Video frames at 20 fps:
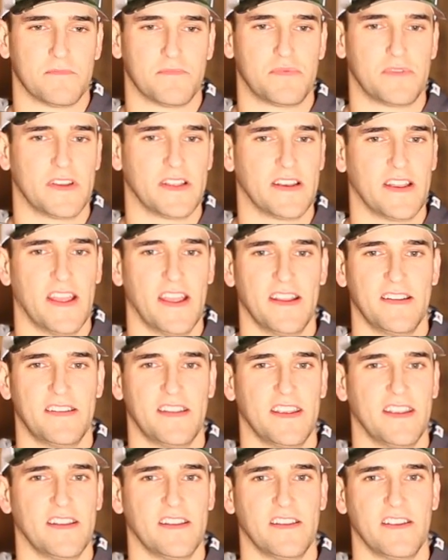Played
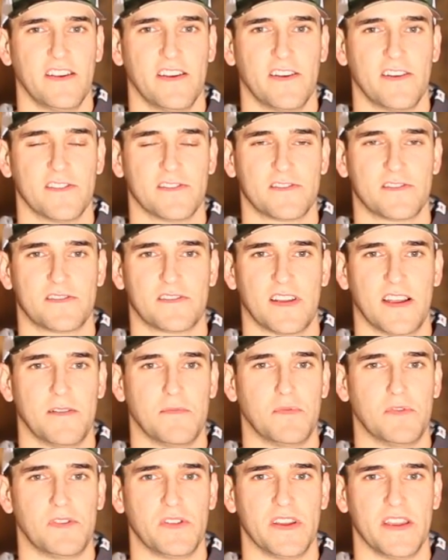18 years, I
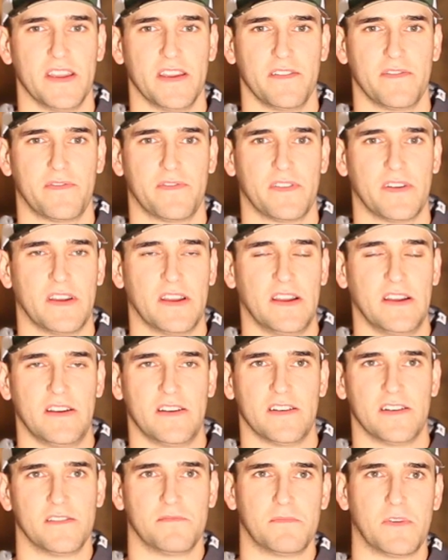believe,
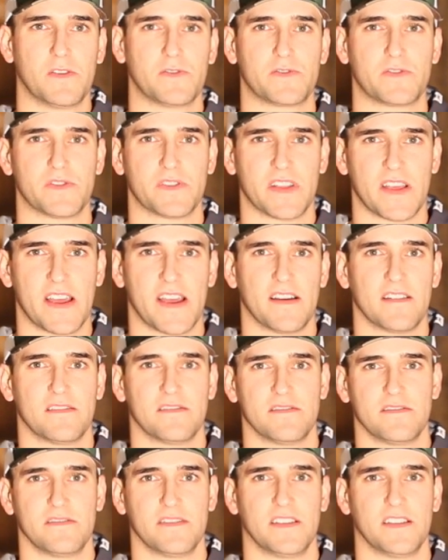most of
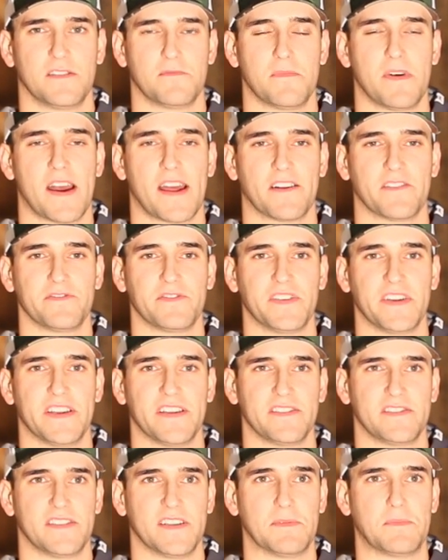that in the minor
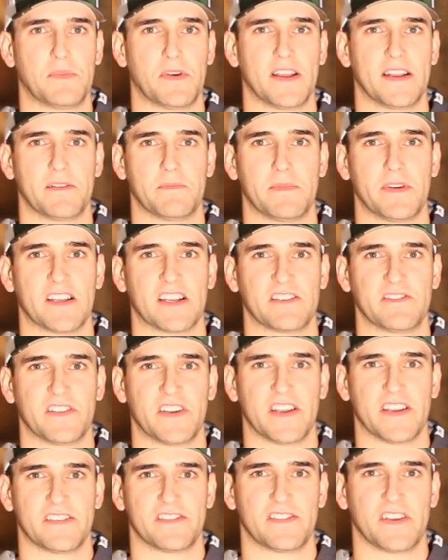leagues. Did play in the big
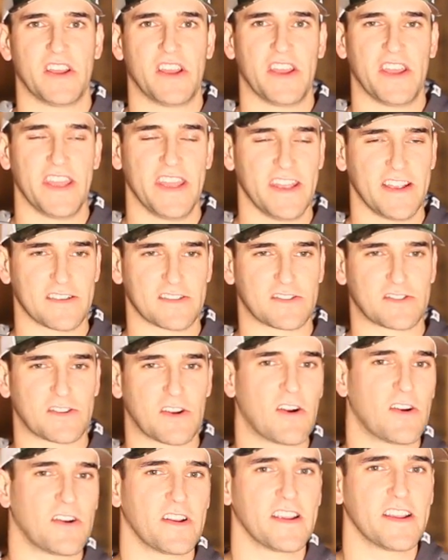leagues. He is
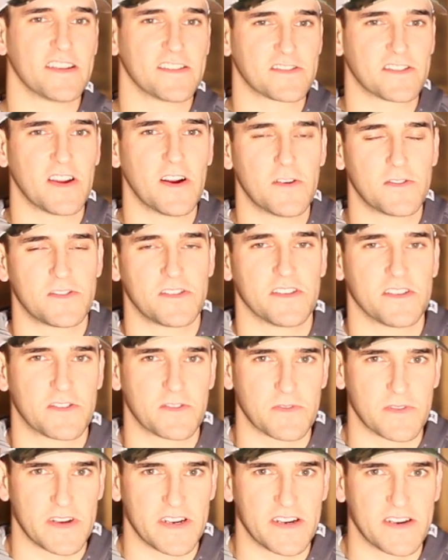starting his coaching
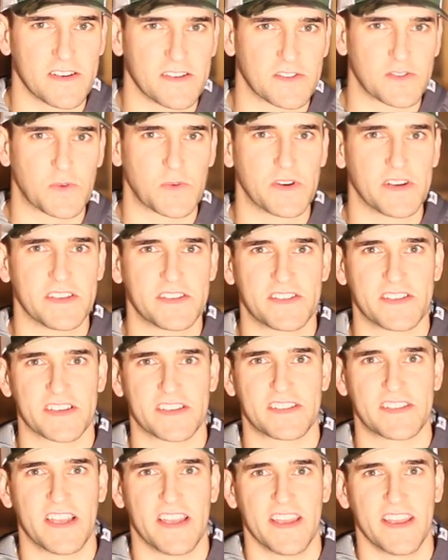career in
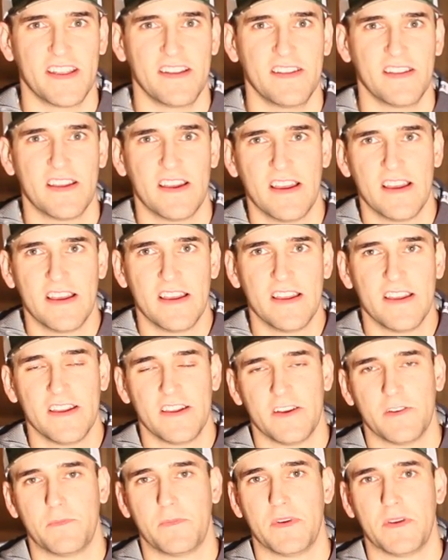2016.
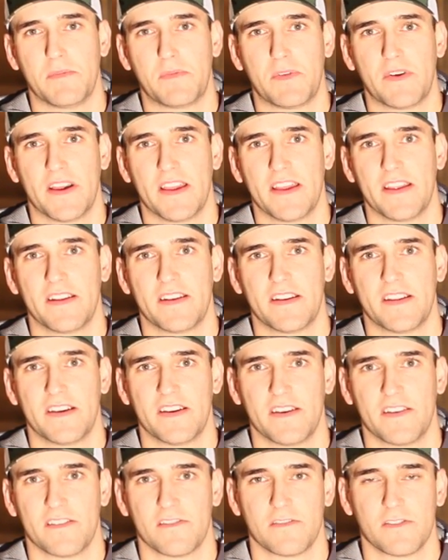He'll be playing
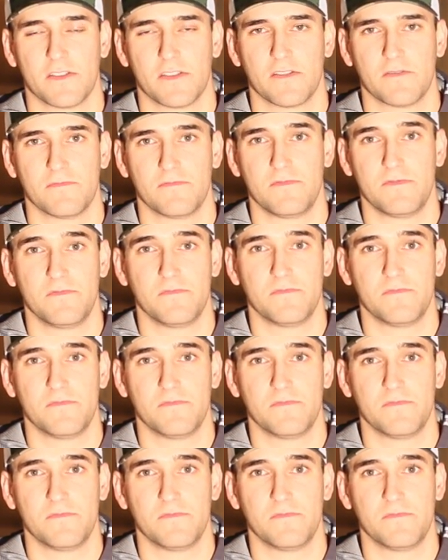or